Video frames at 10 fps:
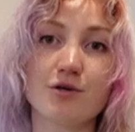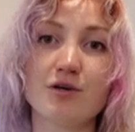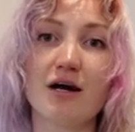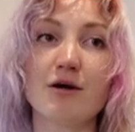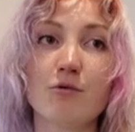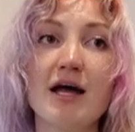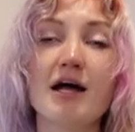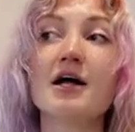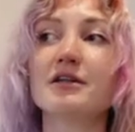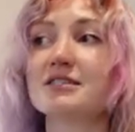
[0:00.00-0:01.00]
Kukai
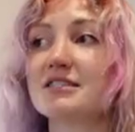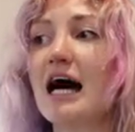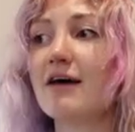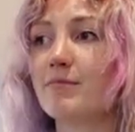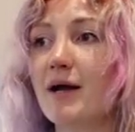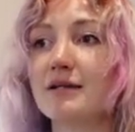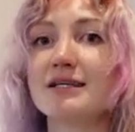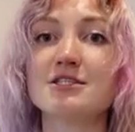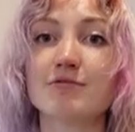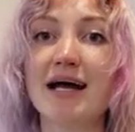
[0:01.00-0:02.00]
where the staff
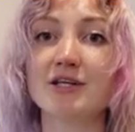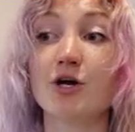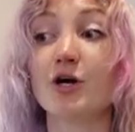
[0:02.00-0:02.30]
apparently surrounded